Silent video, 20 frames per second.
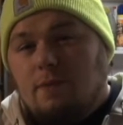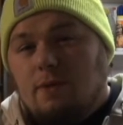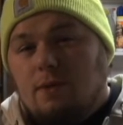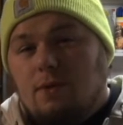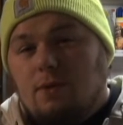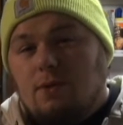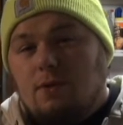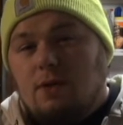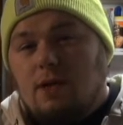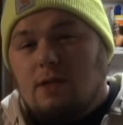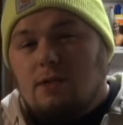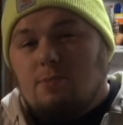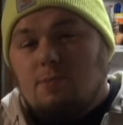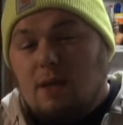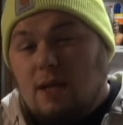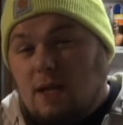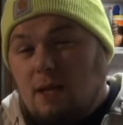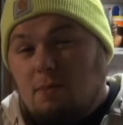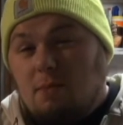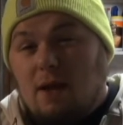who has
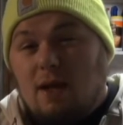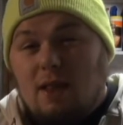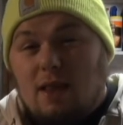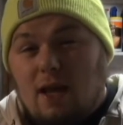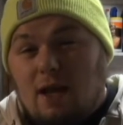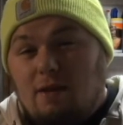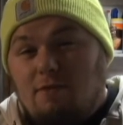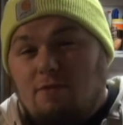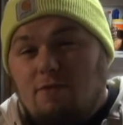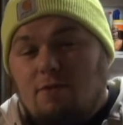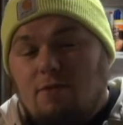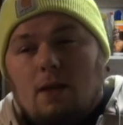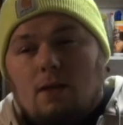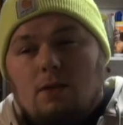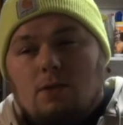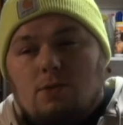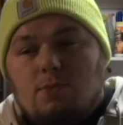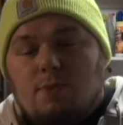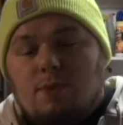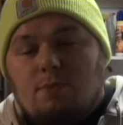been in my life. All
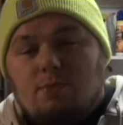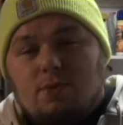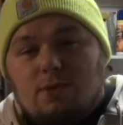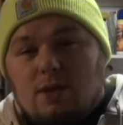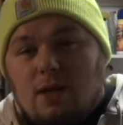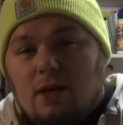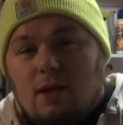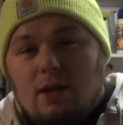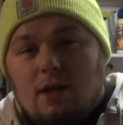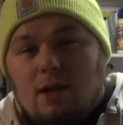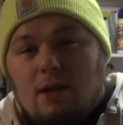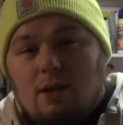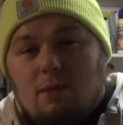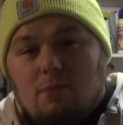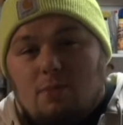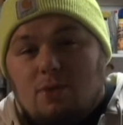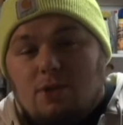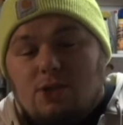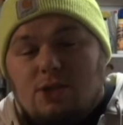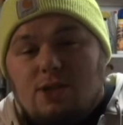those people, I
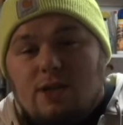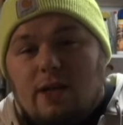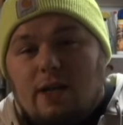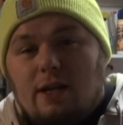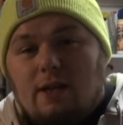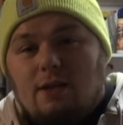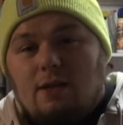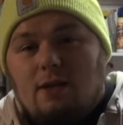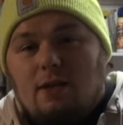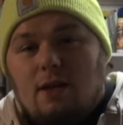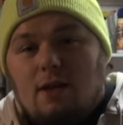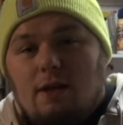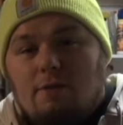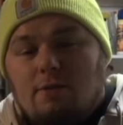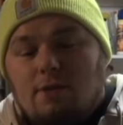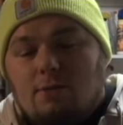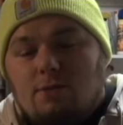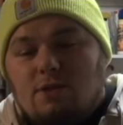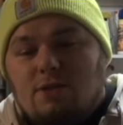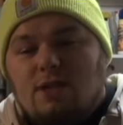appreciate
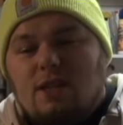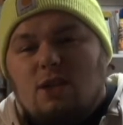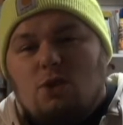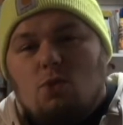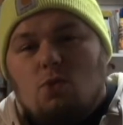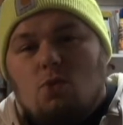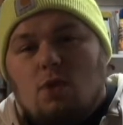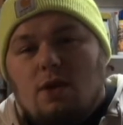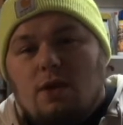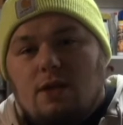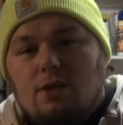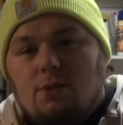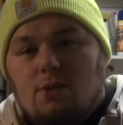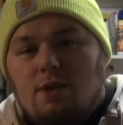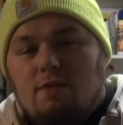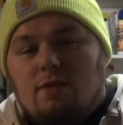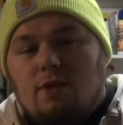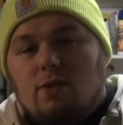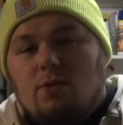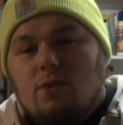every single one of you,
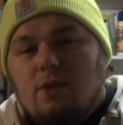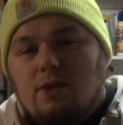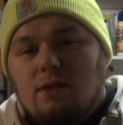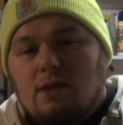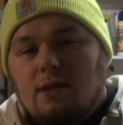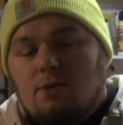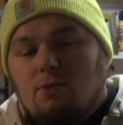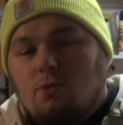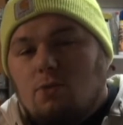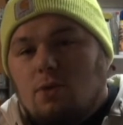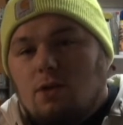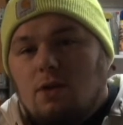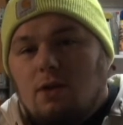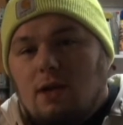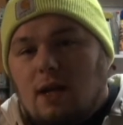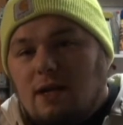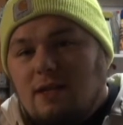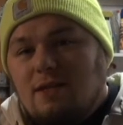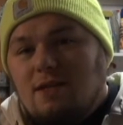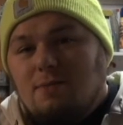even the ones that weren't
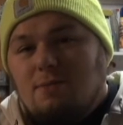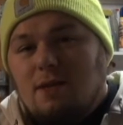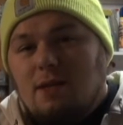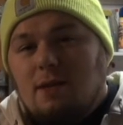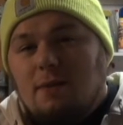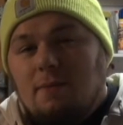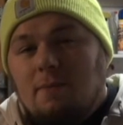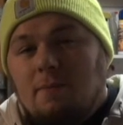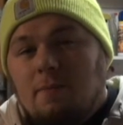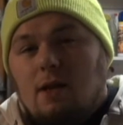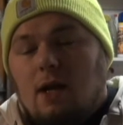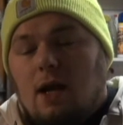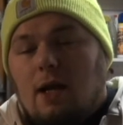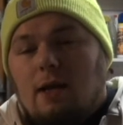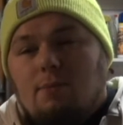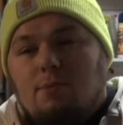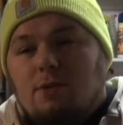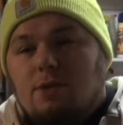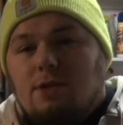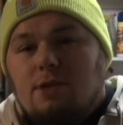nice to me. I
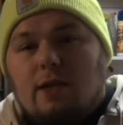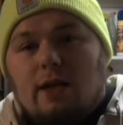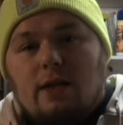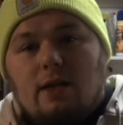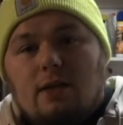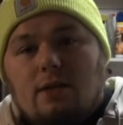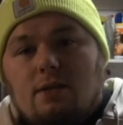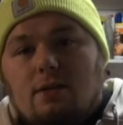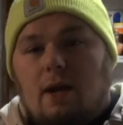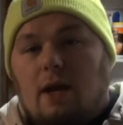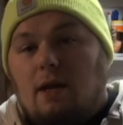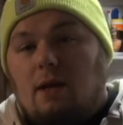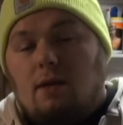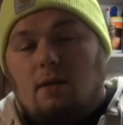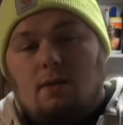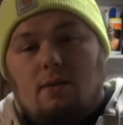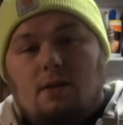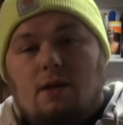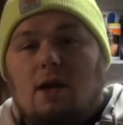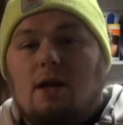appreciate it. My
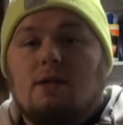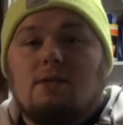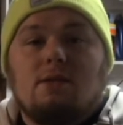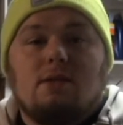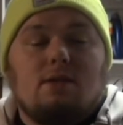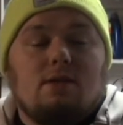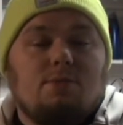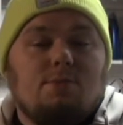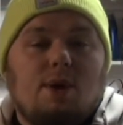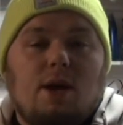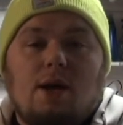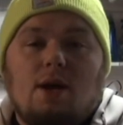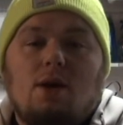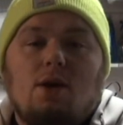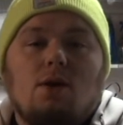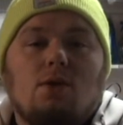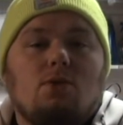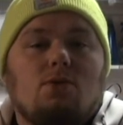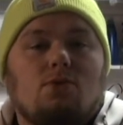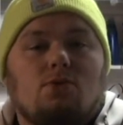cousins, my
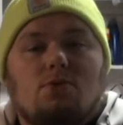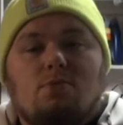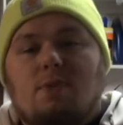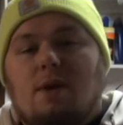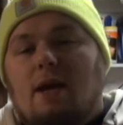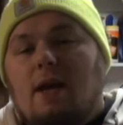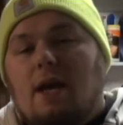uncles, my